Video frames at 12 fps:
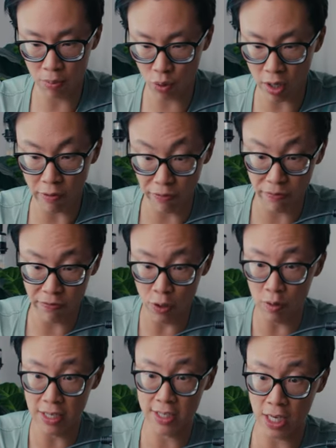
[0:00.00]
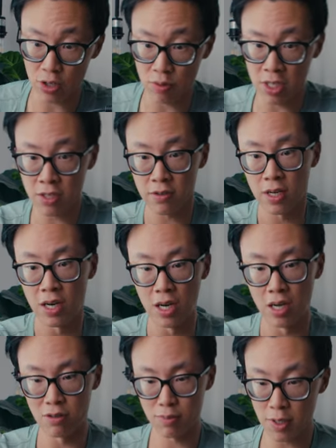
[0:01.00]
quite a few accessories,
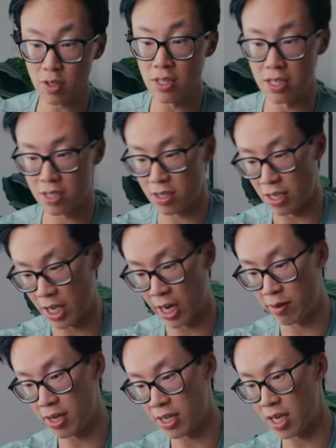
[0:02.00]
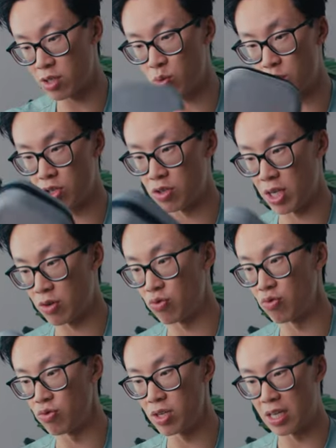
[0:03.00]
especially this like carrying case, which is like
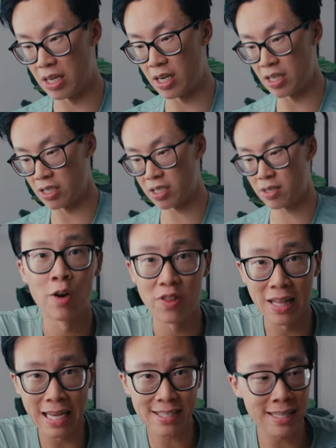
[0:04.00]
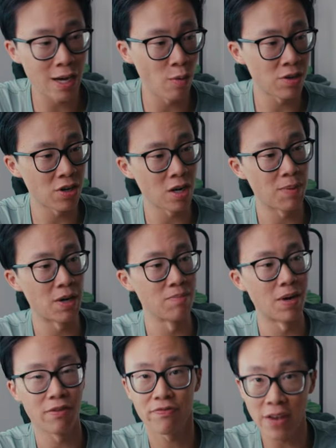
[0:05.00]
really nice. All right, the last thing that I want to talk
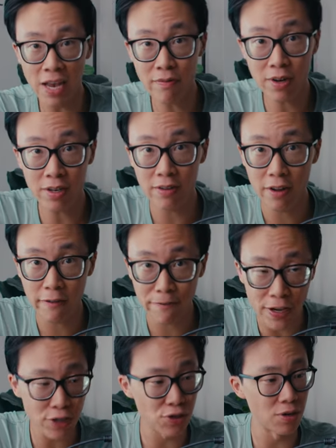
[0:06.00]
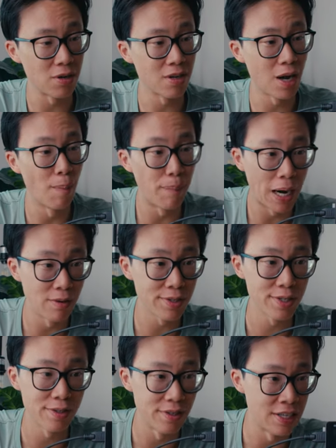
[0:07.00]
about, my favorite feature
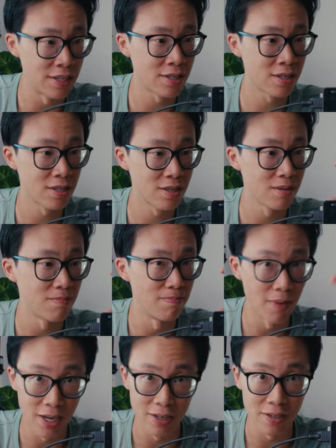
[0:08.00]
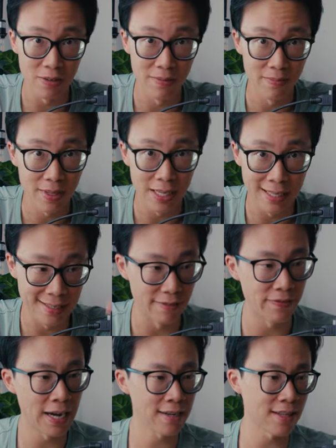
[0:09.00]
about this monitor is the
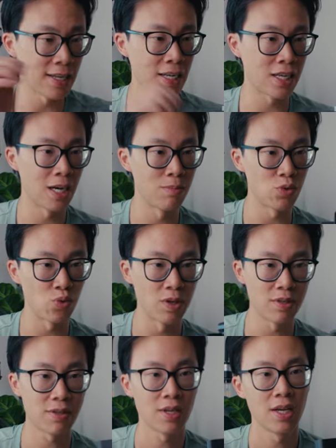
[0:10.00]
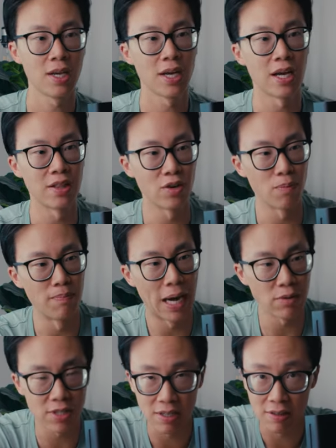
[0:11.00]
fact that it comes with a little
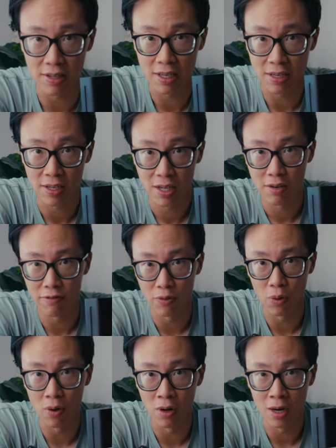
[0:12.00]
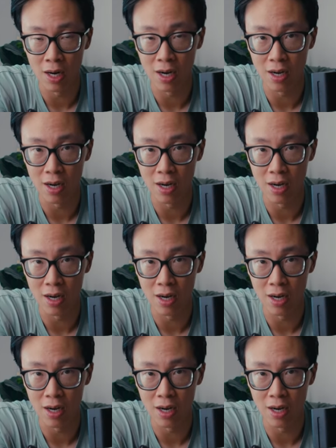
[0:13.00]
mounting thing for